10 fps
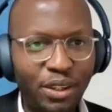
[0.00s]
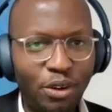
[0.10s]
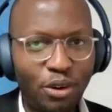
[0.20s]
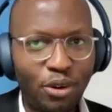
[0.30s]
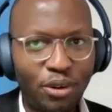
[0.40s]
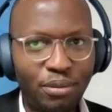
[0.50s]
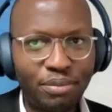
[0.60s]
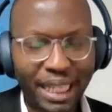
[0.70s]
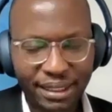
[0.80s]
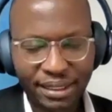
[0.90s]
or
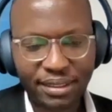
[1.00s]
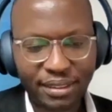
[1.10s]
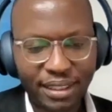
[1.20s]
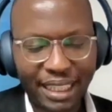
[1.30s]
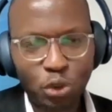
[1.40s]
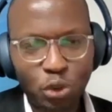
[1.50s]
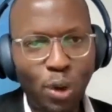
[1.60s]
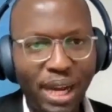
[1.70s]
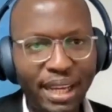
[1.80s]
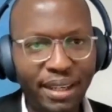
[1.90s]
that as to
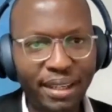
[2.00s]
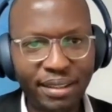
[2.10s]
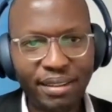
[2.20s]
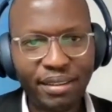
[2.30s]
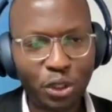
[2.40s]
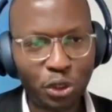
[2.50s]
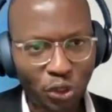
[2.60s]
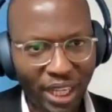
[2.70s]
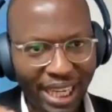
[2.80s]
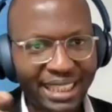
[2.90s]
why you're
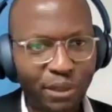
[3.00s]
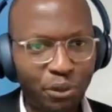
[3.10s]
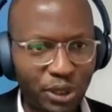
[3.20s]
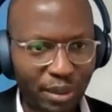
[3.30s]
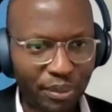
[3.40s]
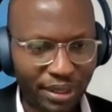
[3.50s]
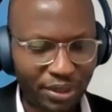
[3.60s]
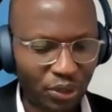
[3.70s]
sort of like asking for something.